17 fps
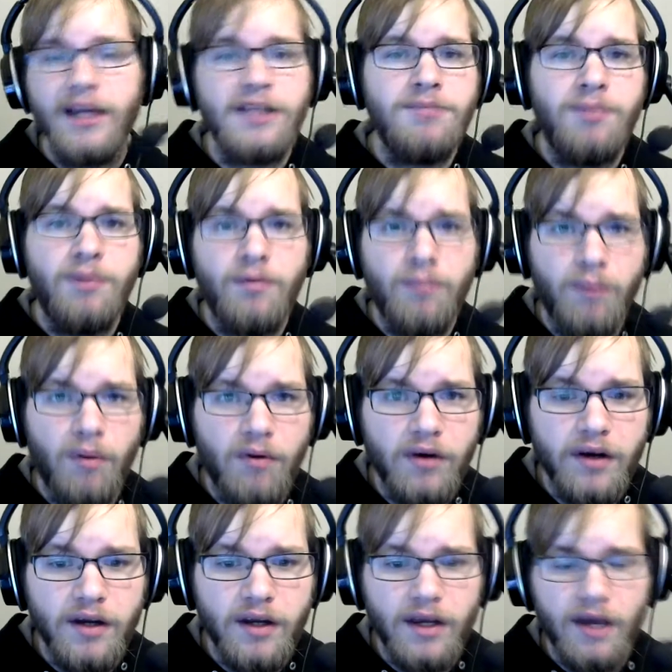it's been
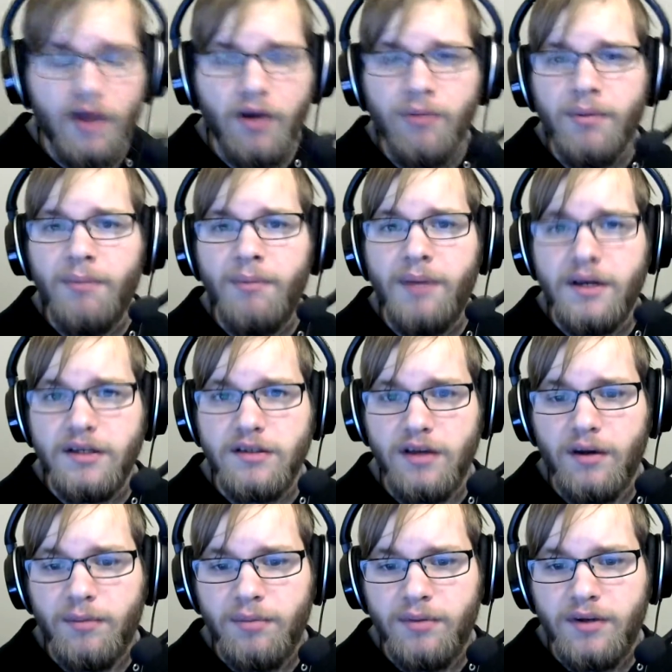boring, and I hope it picks
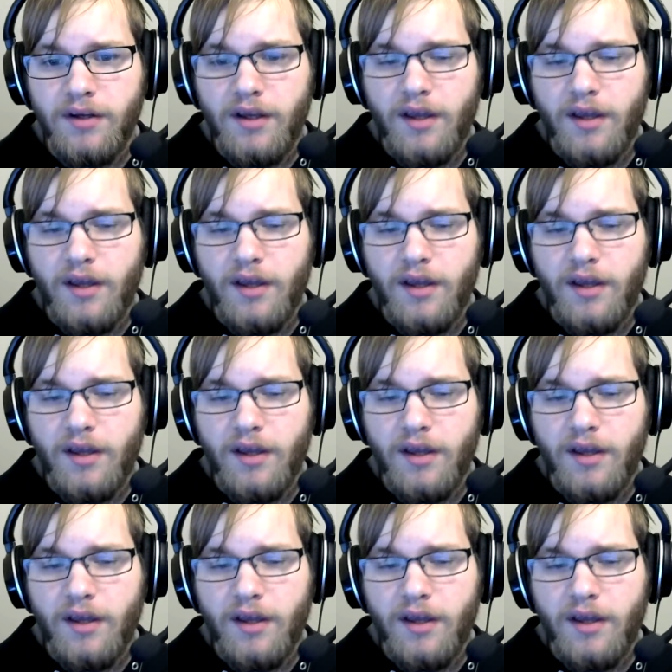up.